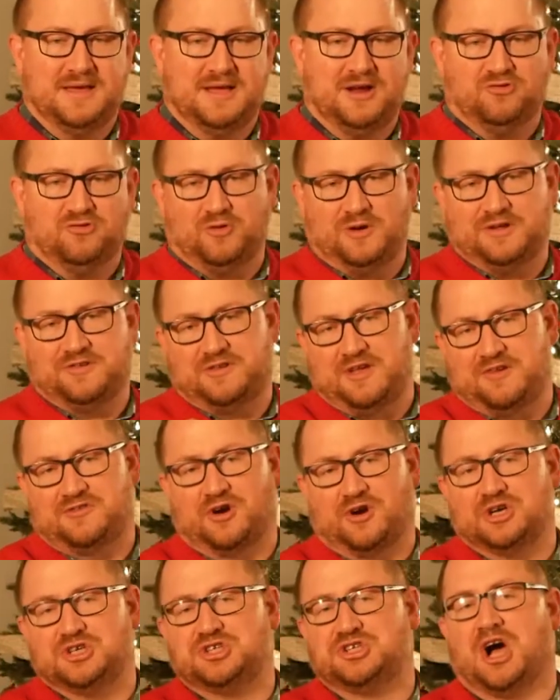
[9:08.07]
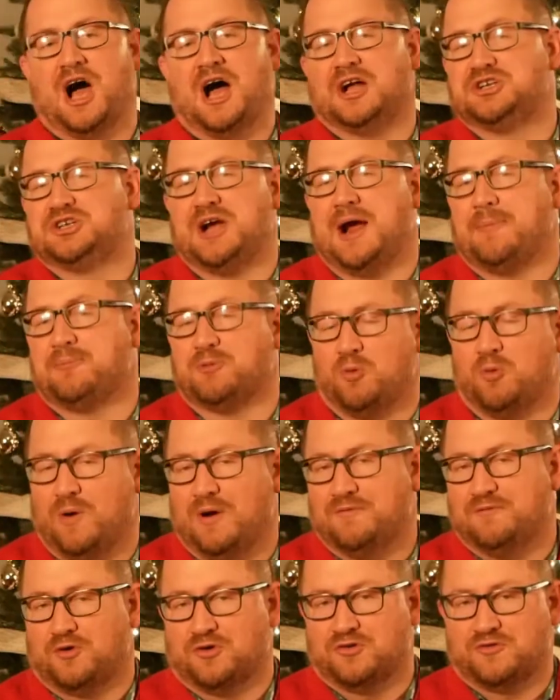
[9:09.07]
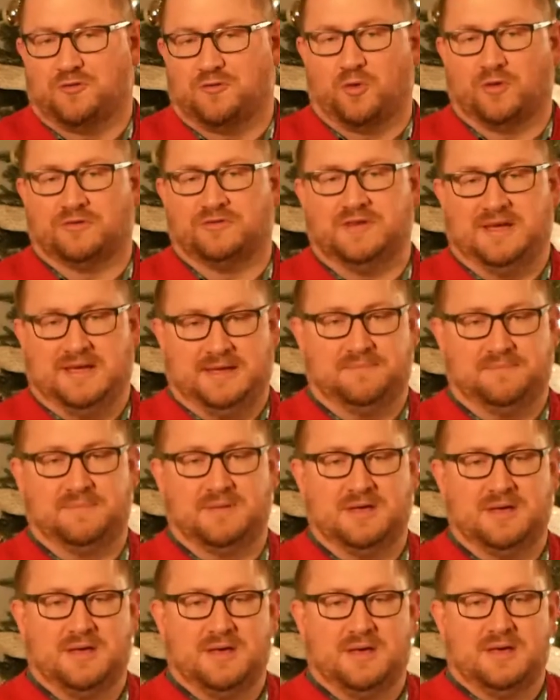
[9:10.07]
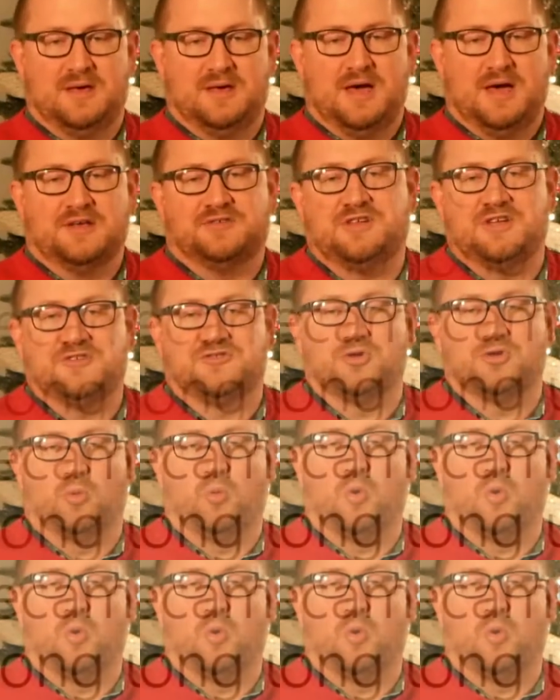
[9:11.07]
Here's what it says there in John chapter 1 verse 14. It says the